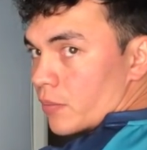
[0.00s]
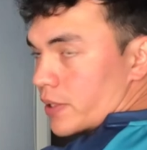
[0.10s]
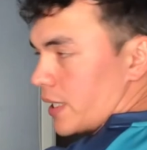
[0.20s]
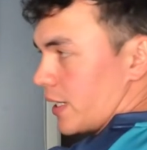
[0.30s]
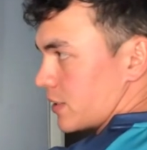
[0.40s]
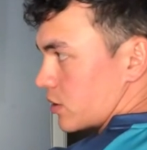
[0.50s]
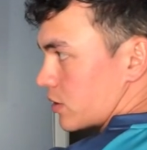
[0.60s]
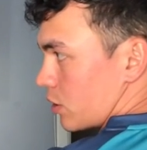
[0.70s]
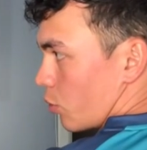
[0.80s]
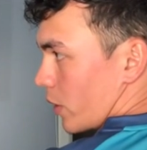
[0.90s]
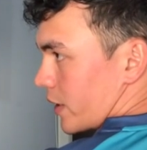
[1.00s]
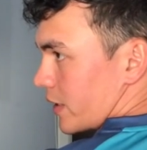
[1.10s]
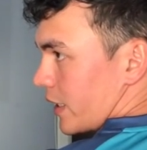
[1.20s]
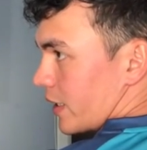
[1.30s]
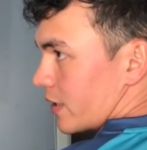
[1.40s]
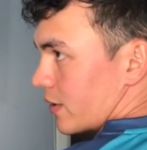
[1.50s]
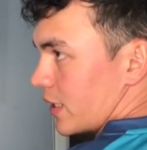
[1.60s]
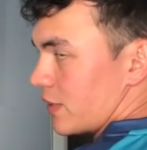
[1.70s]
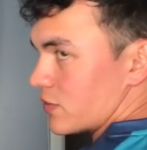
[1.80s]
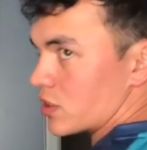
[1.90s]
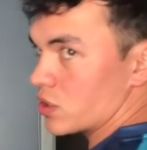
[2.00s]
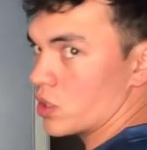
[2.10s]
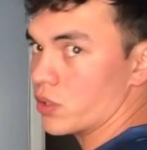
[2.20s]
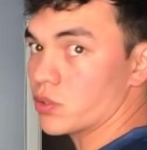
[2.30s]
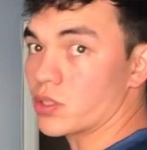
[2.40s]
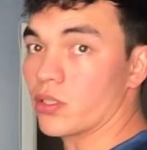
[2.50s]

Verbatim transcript: but then it quickly leaves the zone.